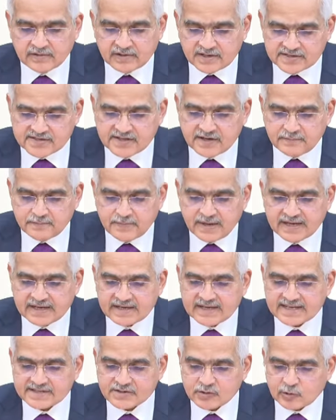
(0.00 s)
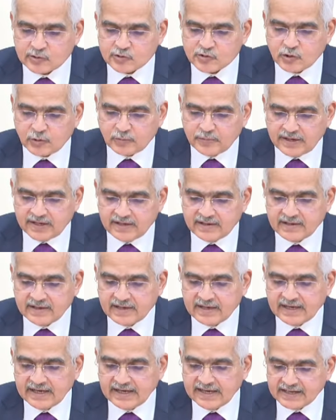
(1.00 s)
The Reserve Bank has also been
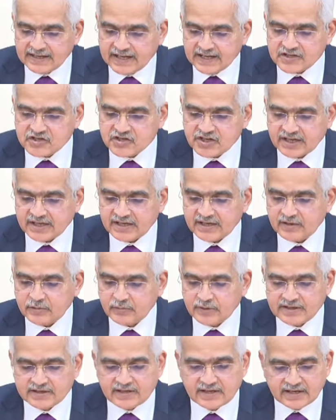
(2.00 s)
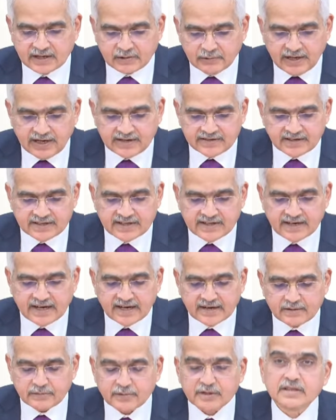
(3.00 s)
engaging with the
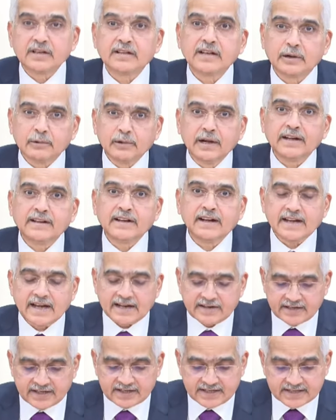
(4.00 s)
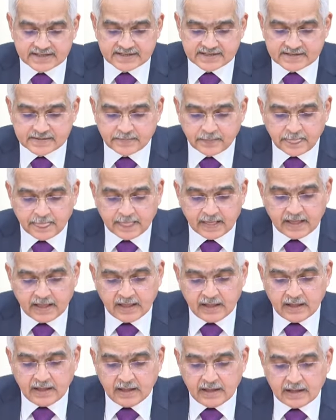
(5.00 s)
regulated entities
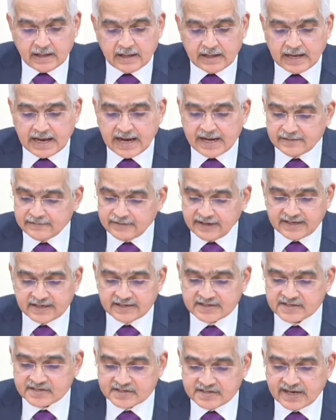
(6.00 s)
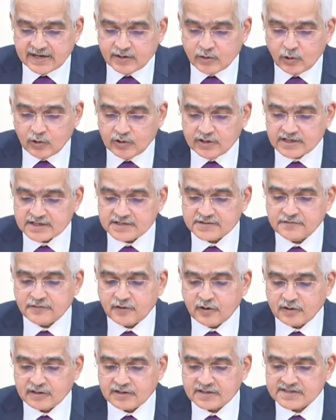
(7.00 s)
and various stakeholders
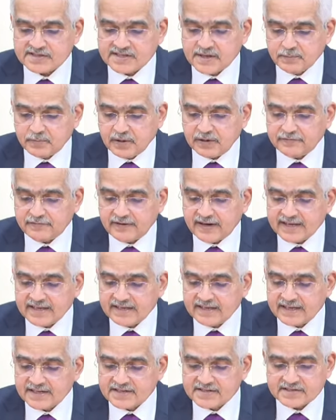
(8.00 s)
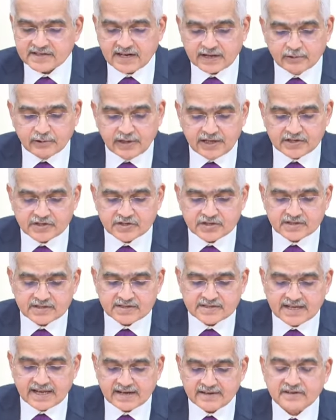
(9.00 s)
for simplifying its
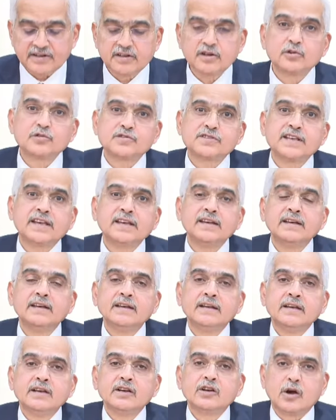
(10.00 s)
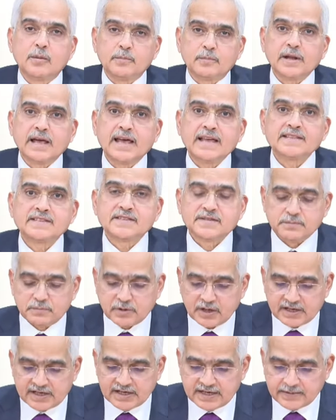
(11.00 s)
regulations and reducing compliance
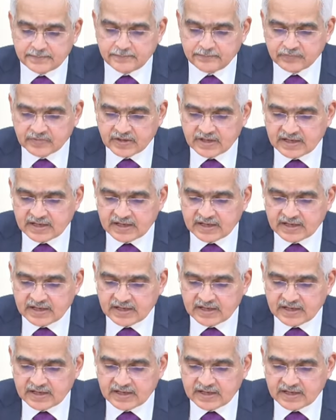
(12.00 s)
burden.